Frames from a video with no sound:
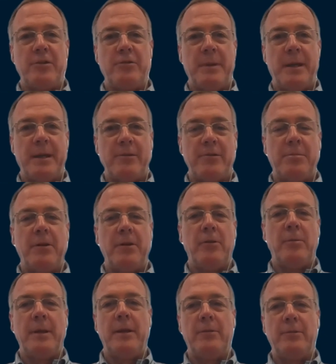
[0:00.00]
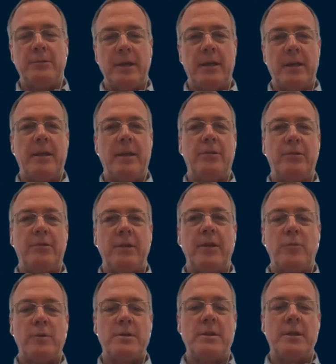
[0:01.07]
And we see that in the past 6
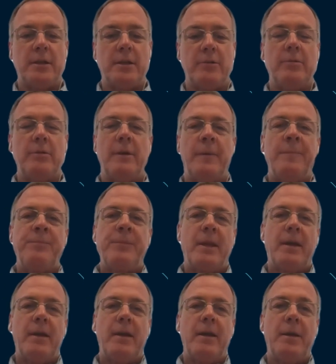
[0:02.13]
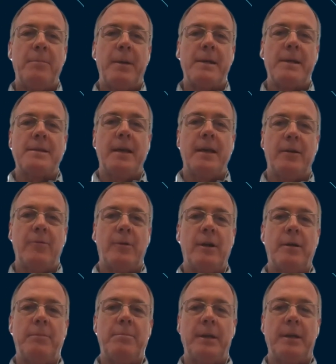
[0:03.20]
months, at least, is that we've
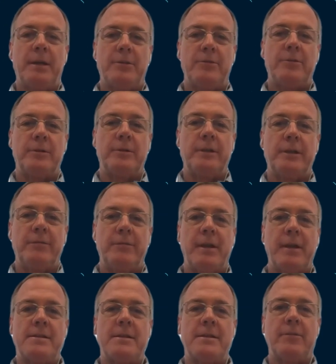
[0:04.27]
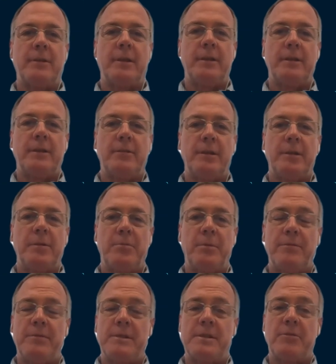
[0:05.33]
been able to transfer
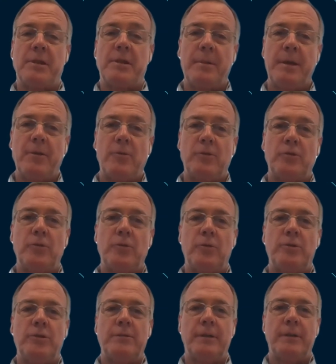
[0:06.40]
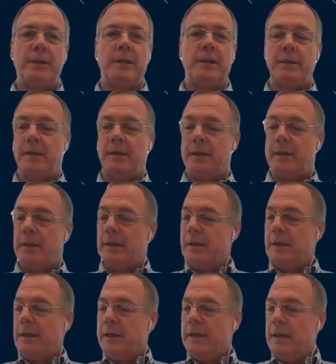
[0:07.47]
the inflation to
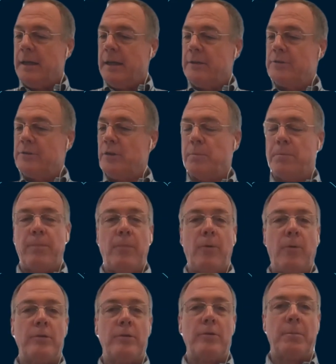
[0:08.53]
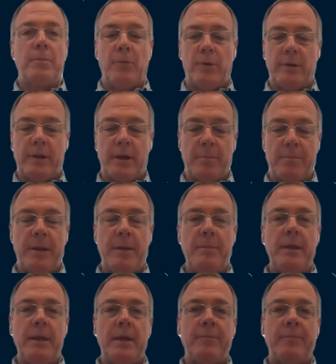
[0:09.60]
prices. So there's a constructive view on that as well.
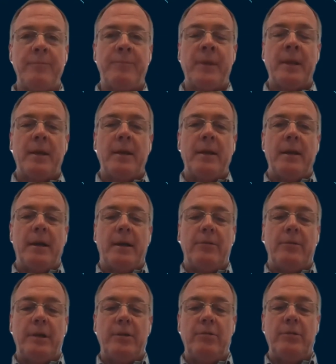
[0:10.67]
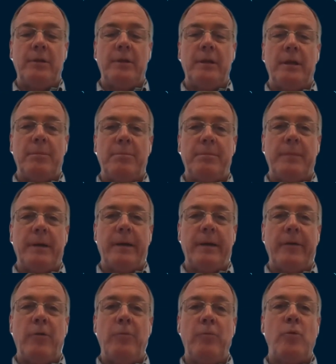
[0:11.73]
And the other point
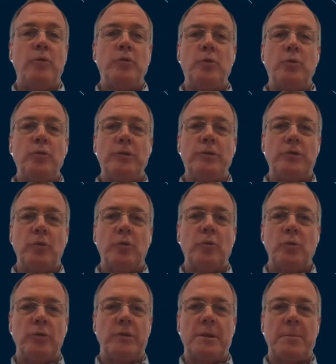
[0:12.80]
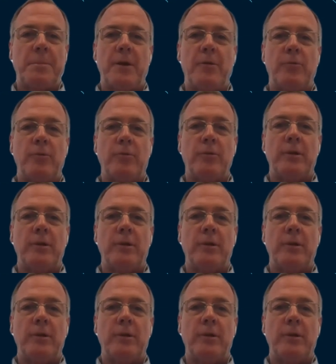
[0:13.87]
is SMEs.